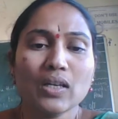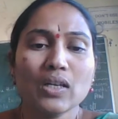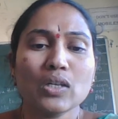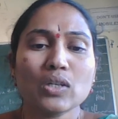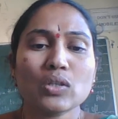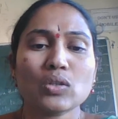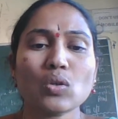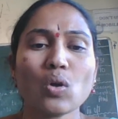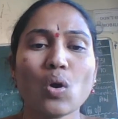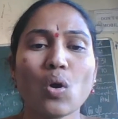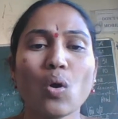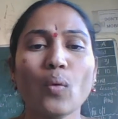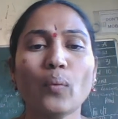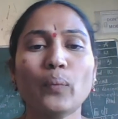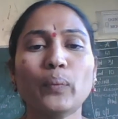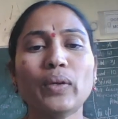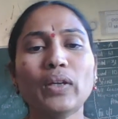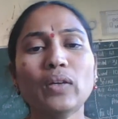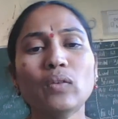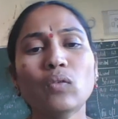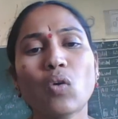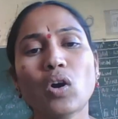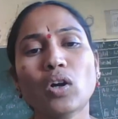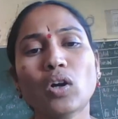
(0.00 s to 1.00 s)
So
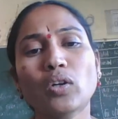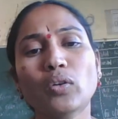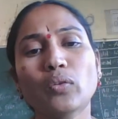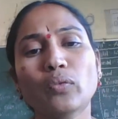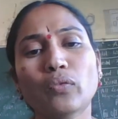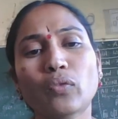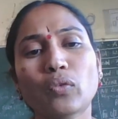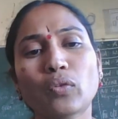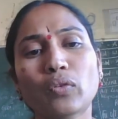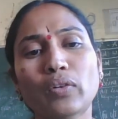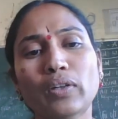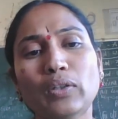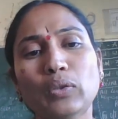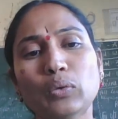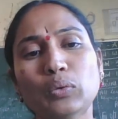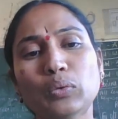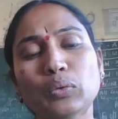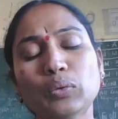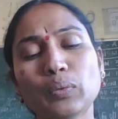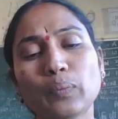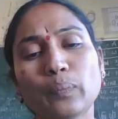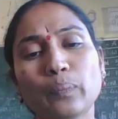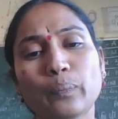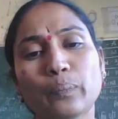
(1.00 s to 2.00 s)
what we do,
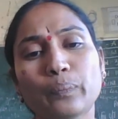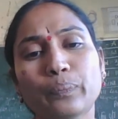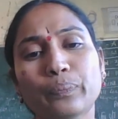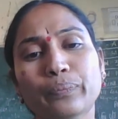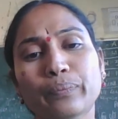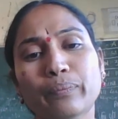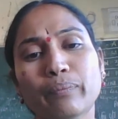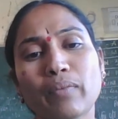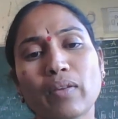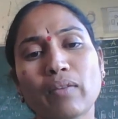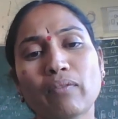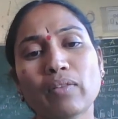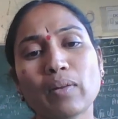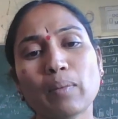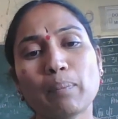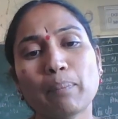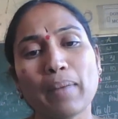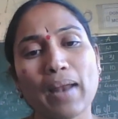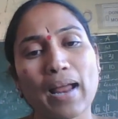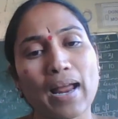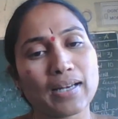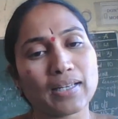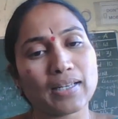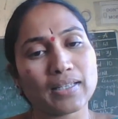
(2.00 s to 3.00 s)
we will
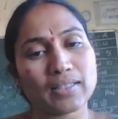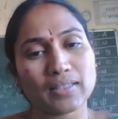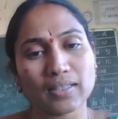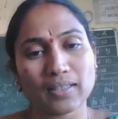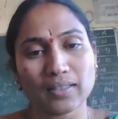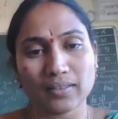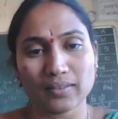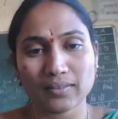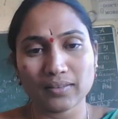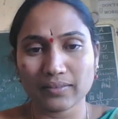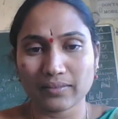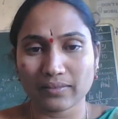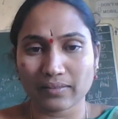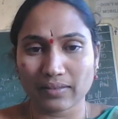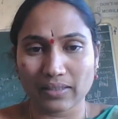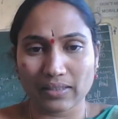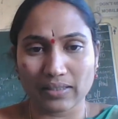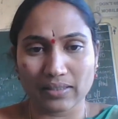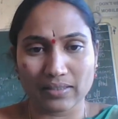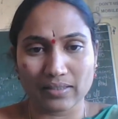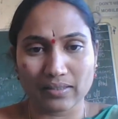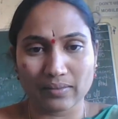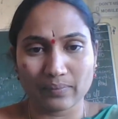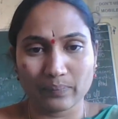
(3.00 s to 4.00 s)
plant the
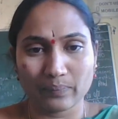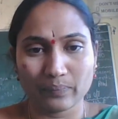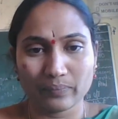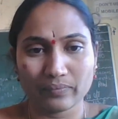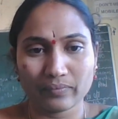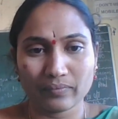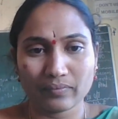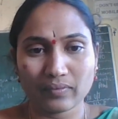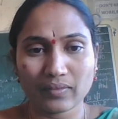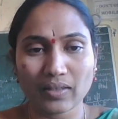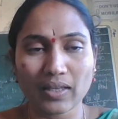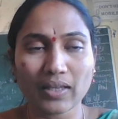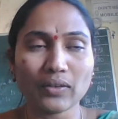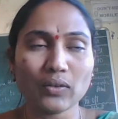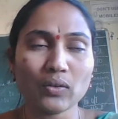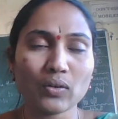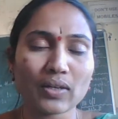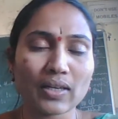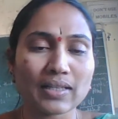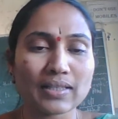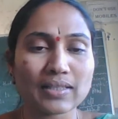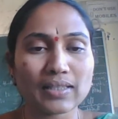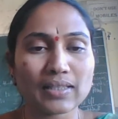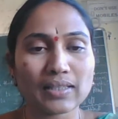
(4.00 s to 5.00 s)
trees. Then you
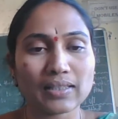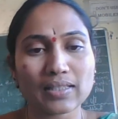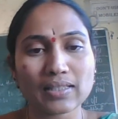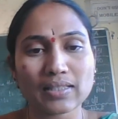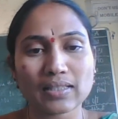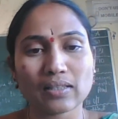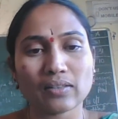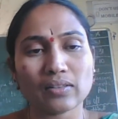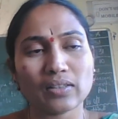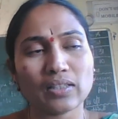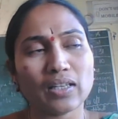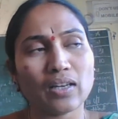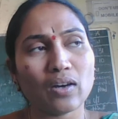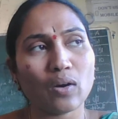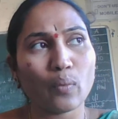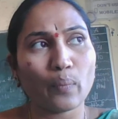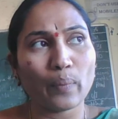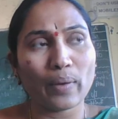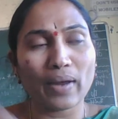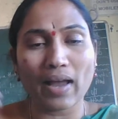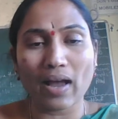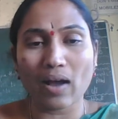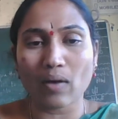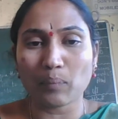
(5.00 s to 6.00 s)
can see this, here we
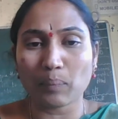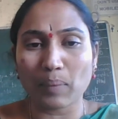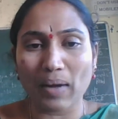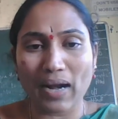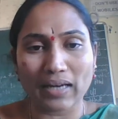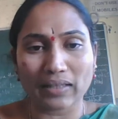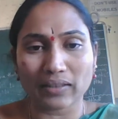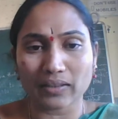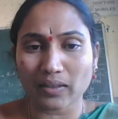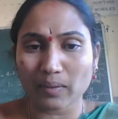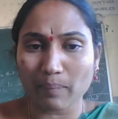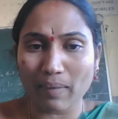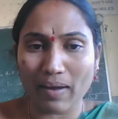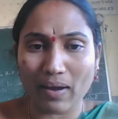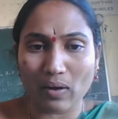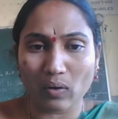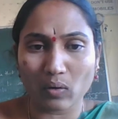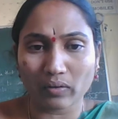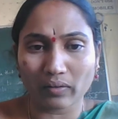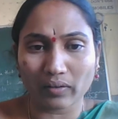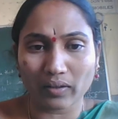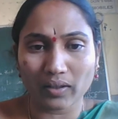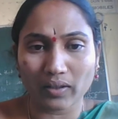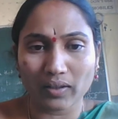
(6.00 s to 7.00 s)
have planted a mango
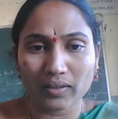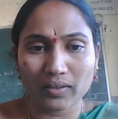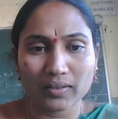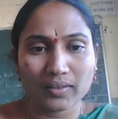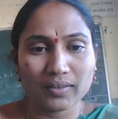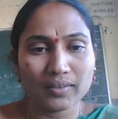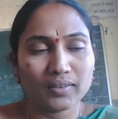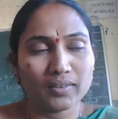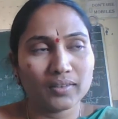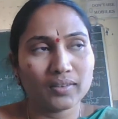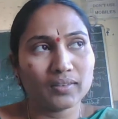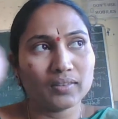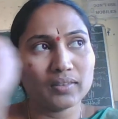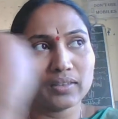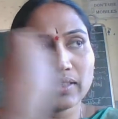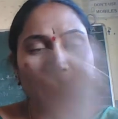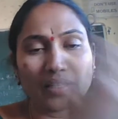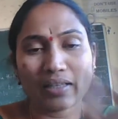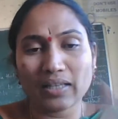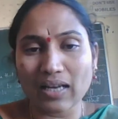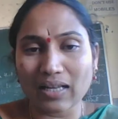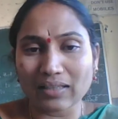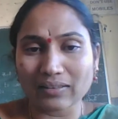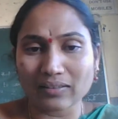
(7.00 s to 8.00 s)
tree. Then
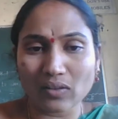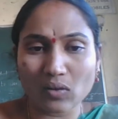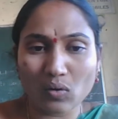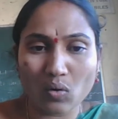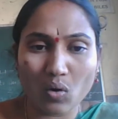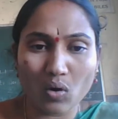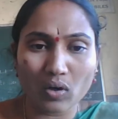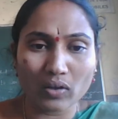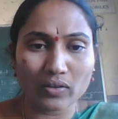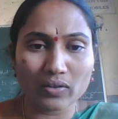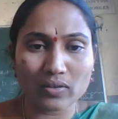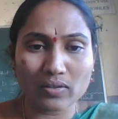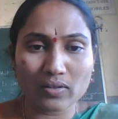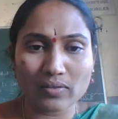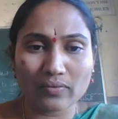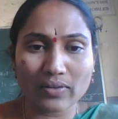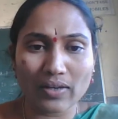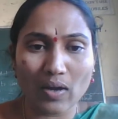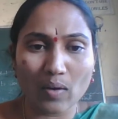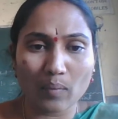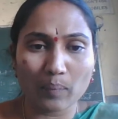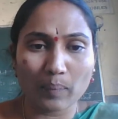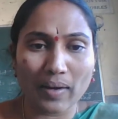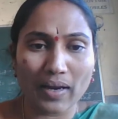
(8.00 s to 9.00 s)
in other colony also we
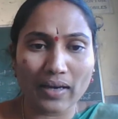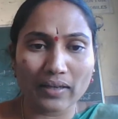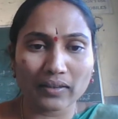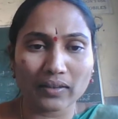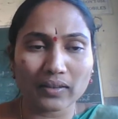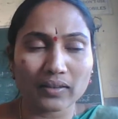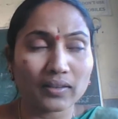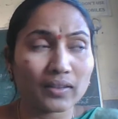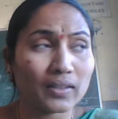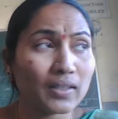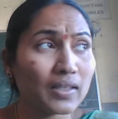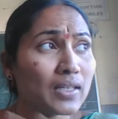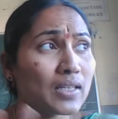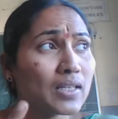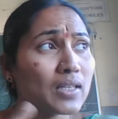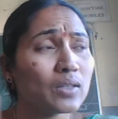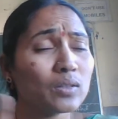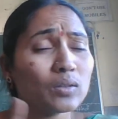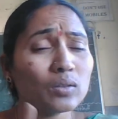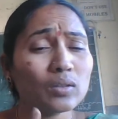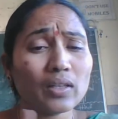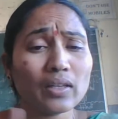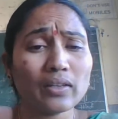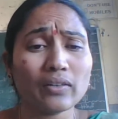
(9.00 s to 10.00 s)
have planted.
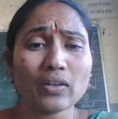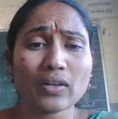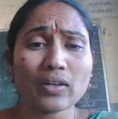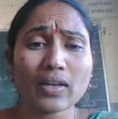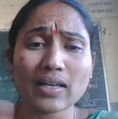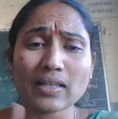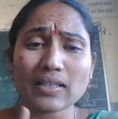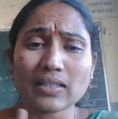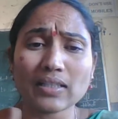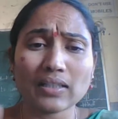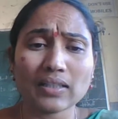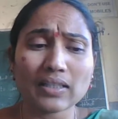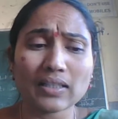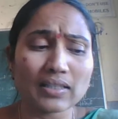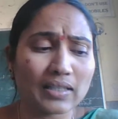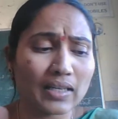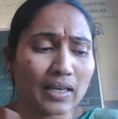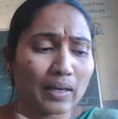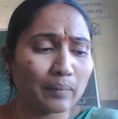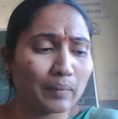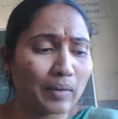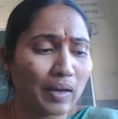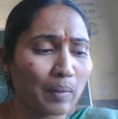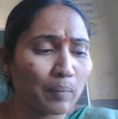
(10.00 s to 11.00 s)
Then you can see the
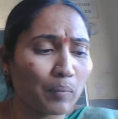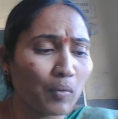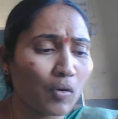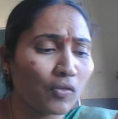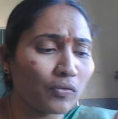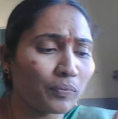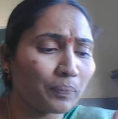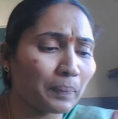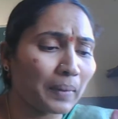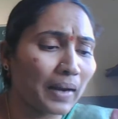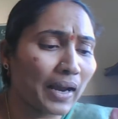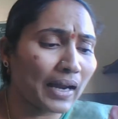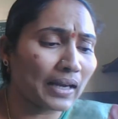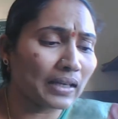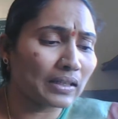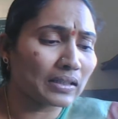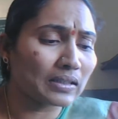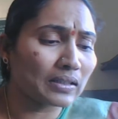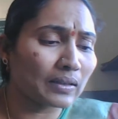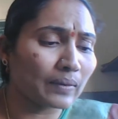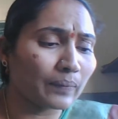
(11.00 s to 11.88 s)
same type of plants.